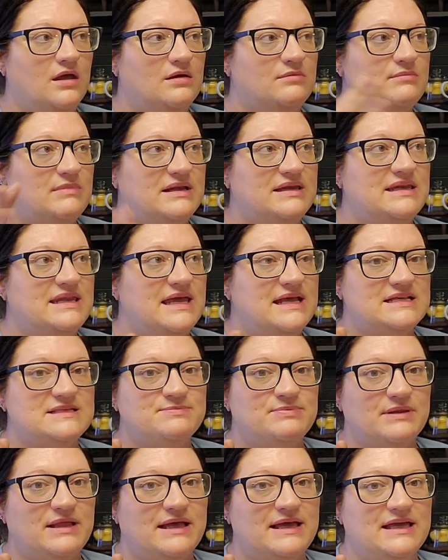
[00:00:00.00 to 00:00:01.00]

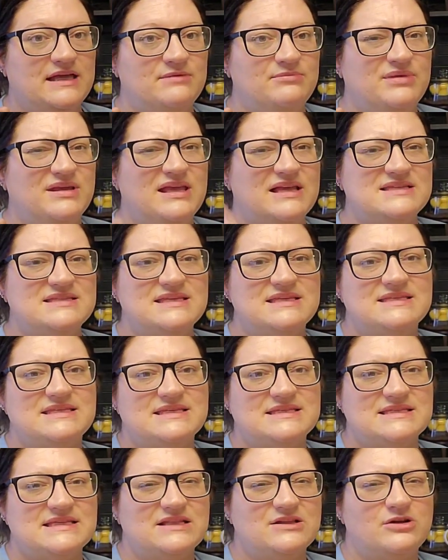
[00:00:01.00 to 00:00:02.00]
next plan, because this
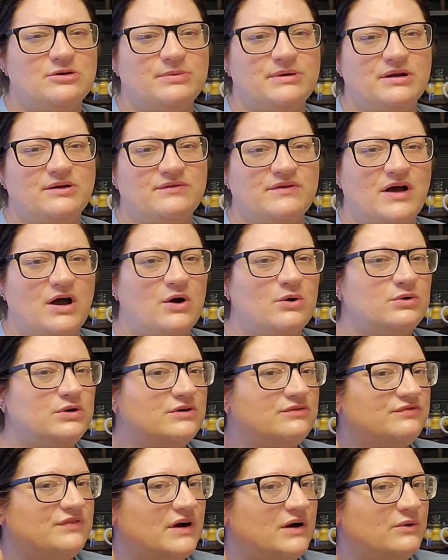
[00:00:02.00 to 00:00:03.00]
is a little bit of an older
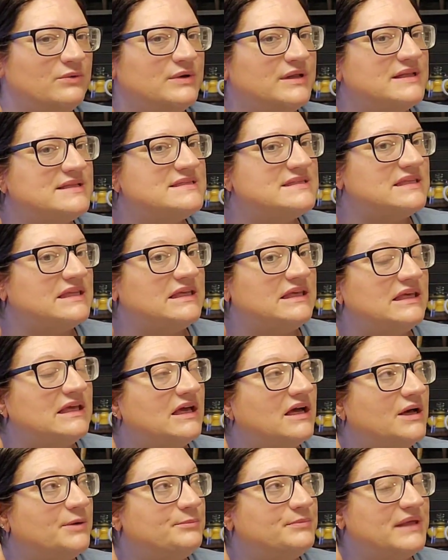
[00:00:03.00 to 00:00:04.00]
phone. It's
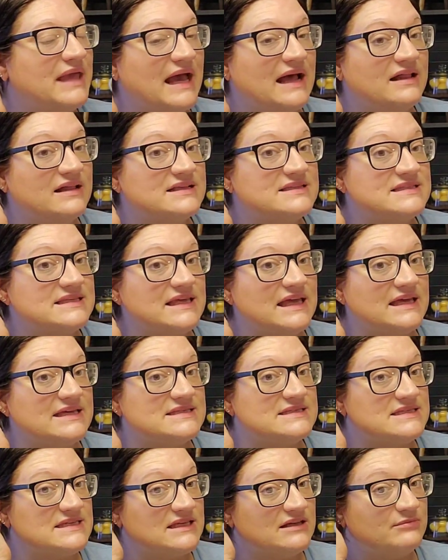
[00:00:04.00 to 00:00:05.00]
the Galaxy
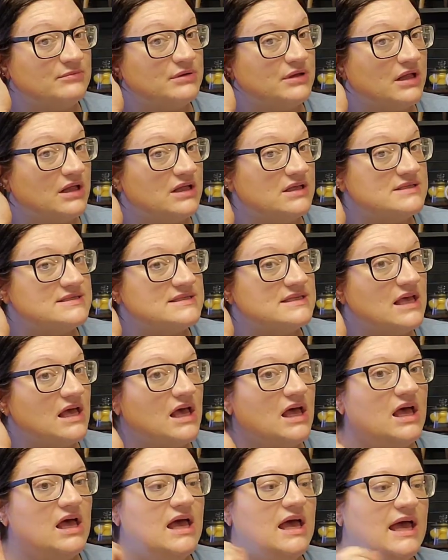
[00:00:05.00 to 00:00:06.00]
S10 Plus,
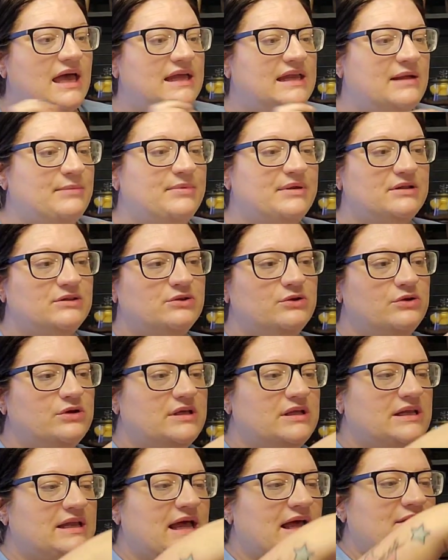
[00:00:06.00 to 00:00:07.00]
and I've been
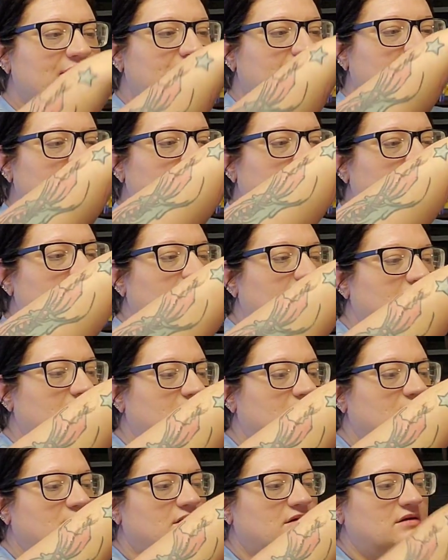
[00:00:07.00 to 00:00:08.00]
looking at the
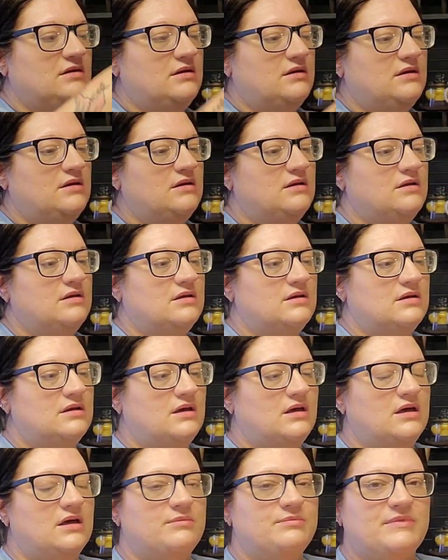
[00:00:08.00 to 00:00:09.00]

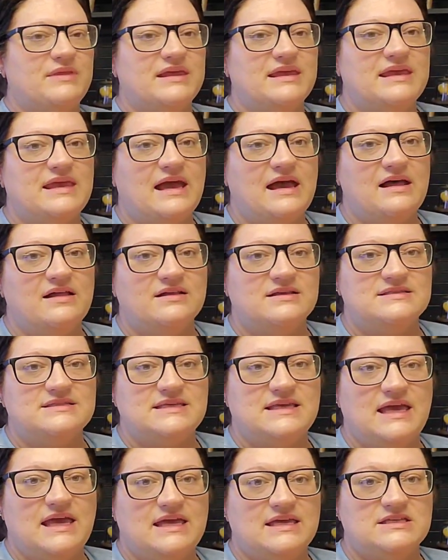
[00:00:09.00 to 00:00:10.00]

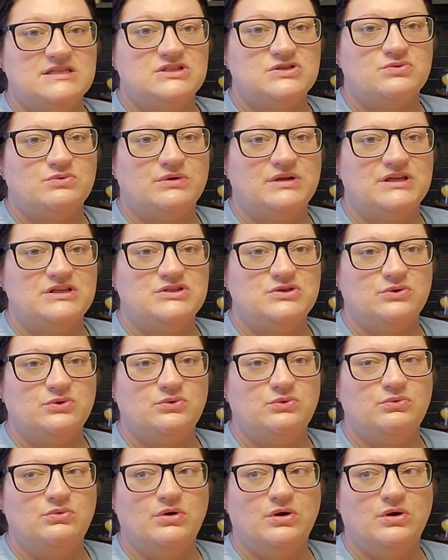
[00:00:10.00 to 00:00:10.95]
Galaxy S22